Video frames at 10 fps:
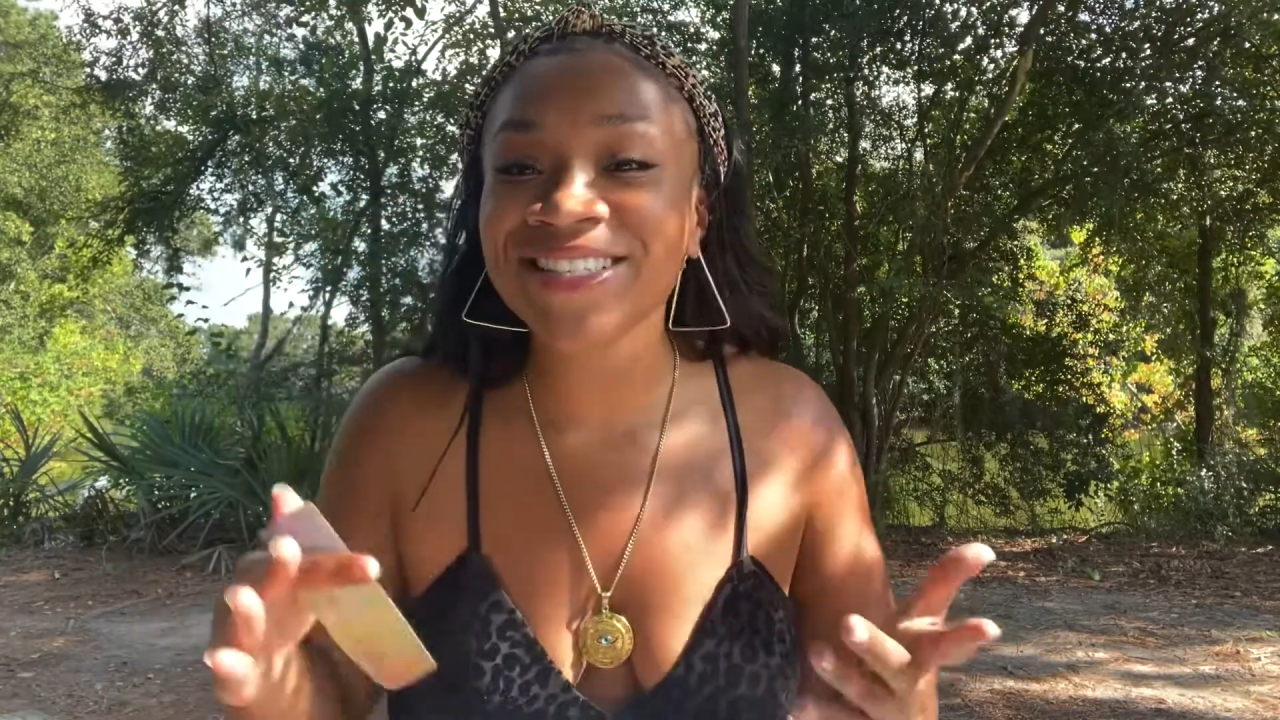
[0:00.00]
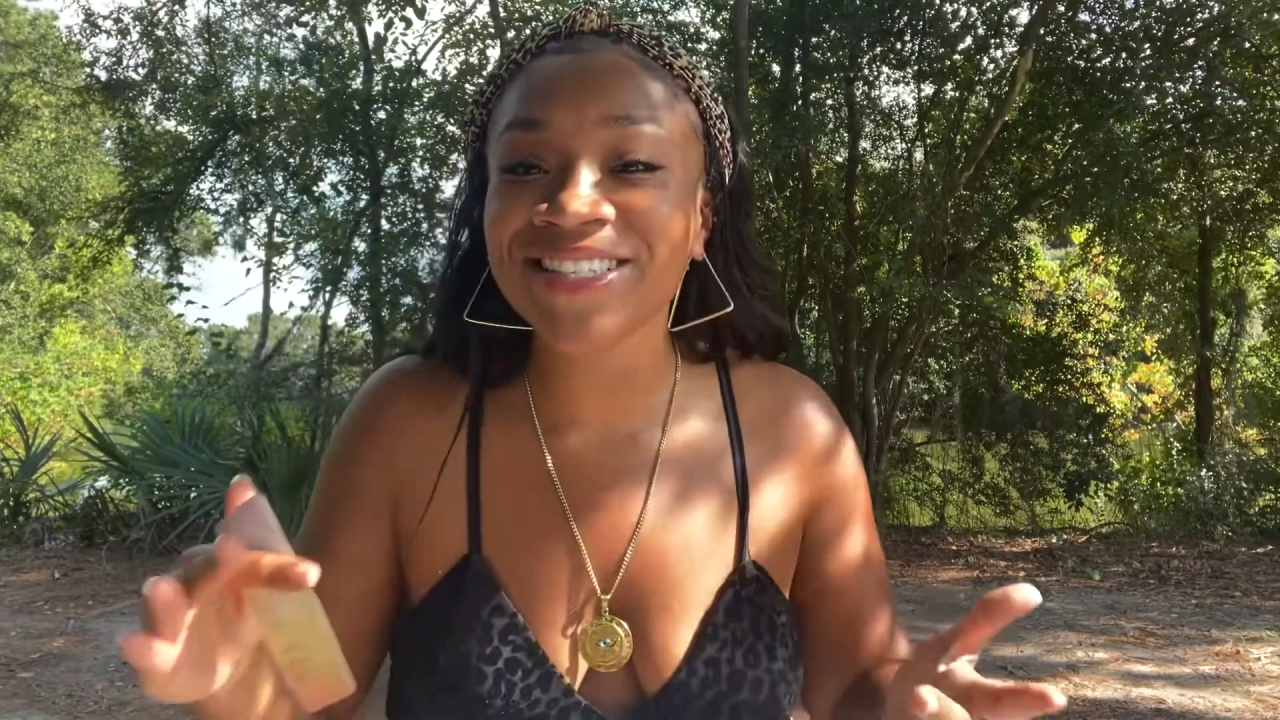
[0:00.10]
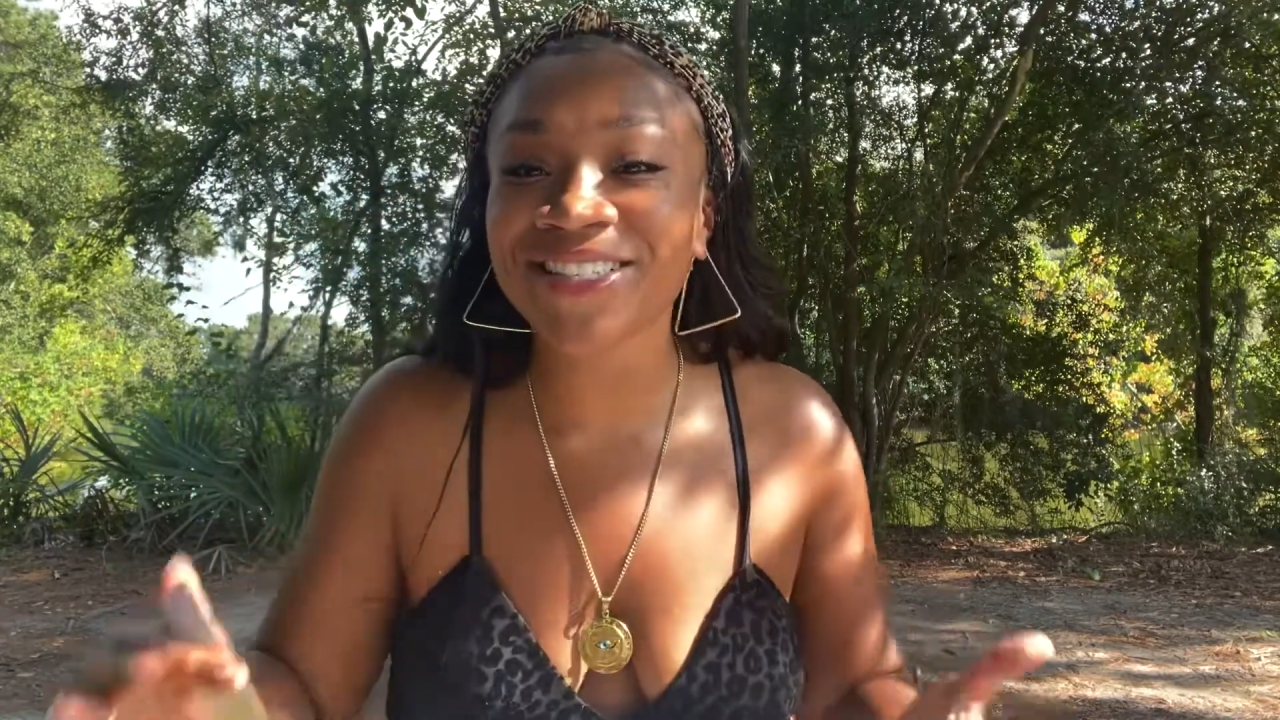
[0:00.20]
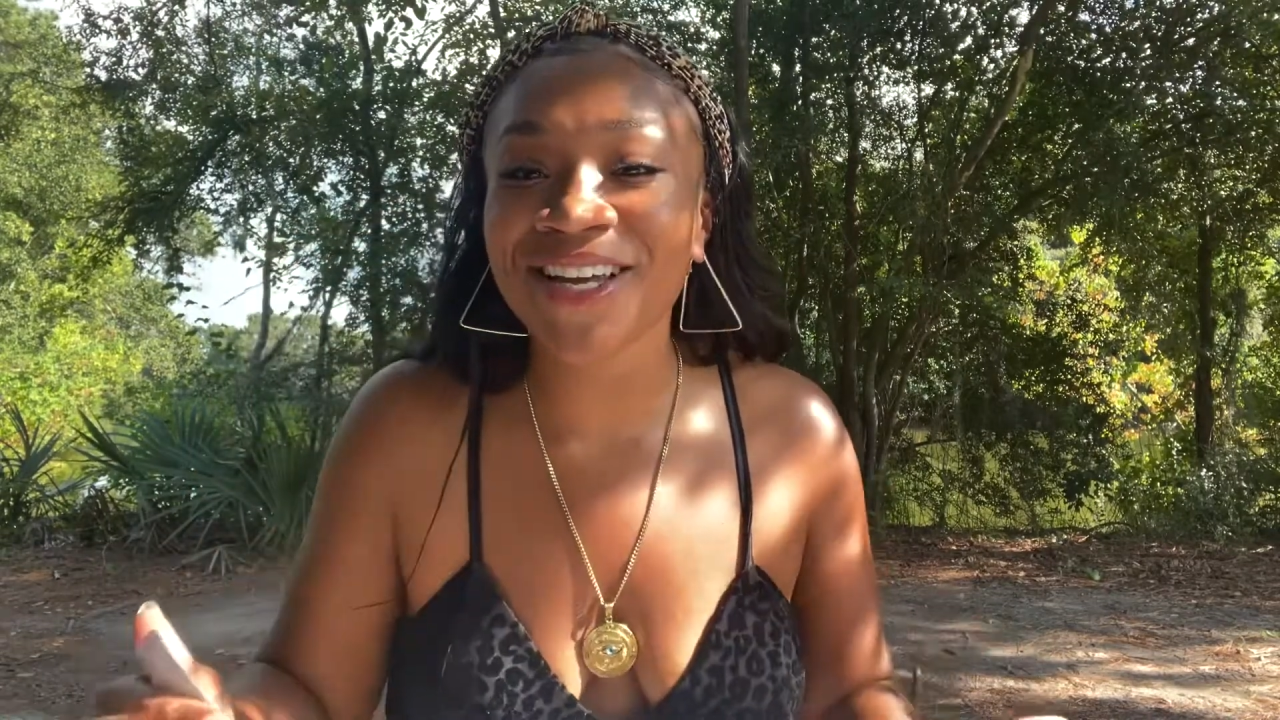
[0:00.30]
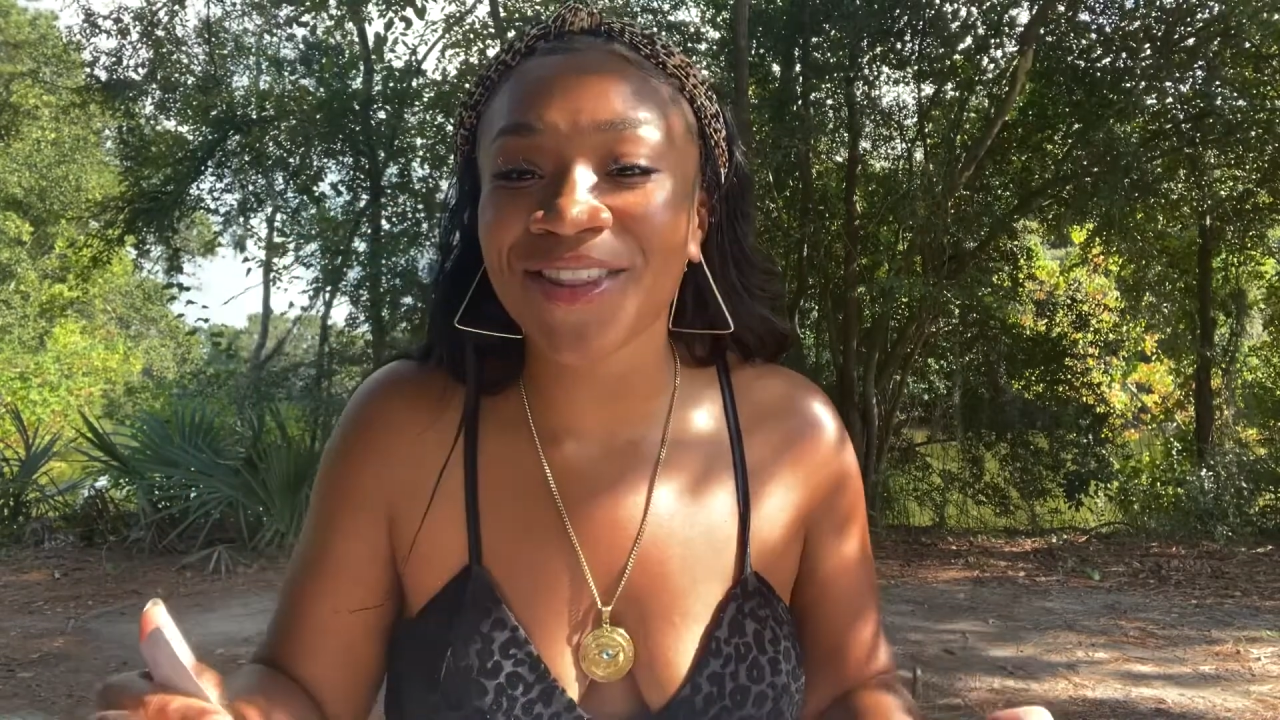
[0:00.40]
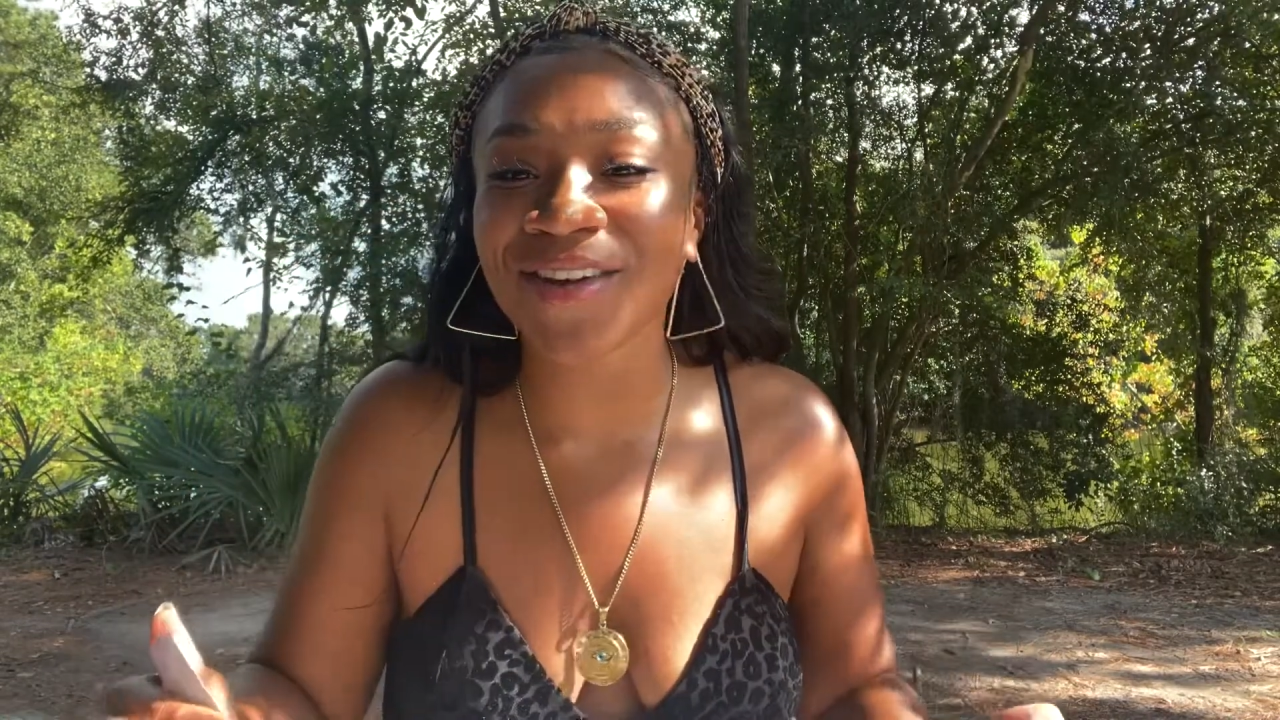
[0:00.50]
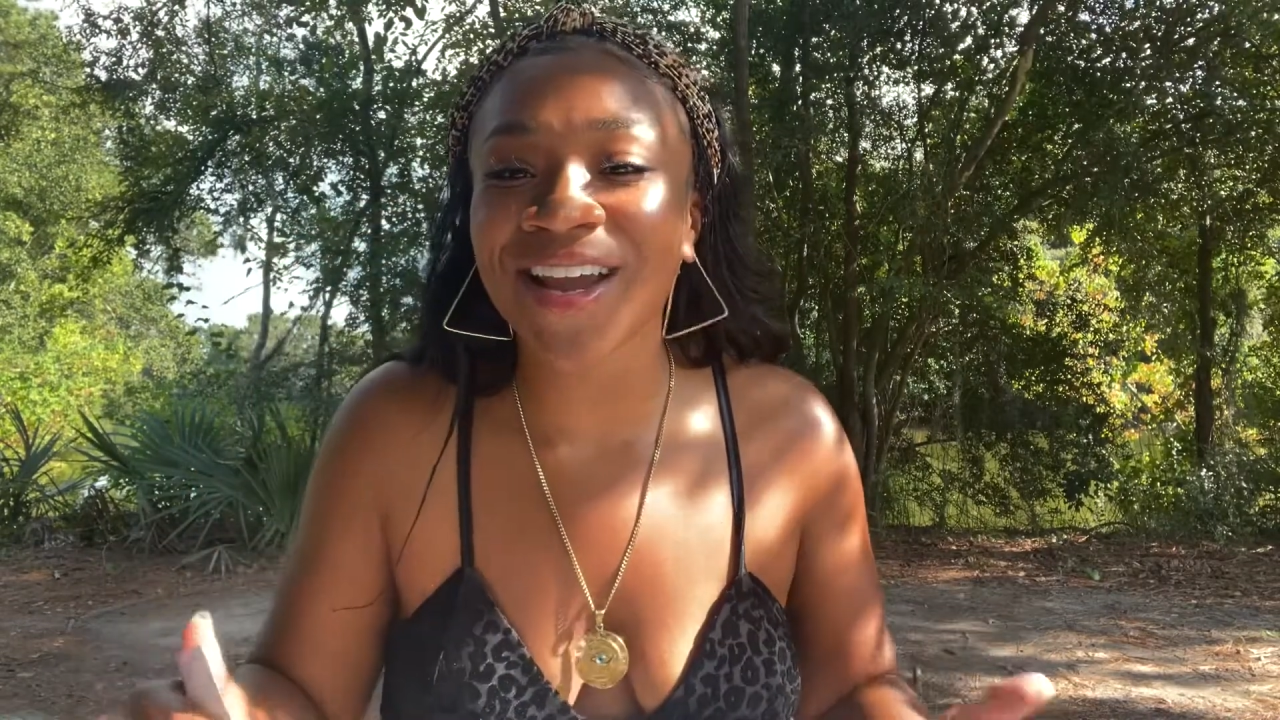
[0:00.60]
each other,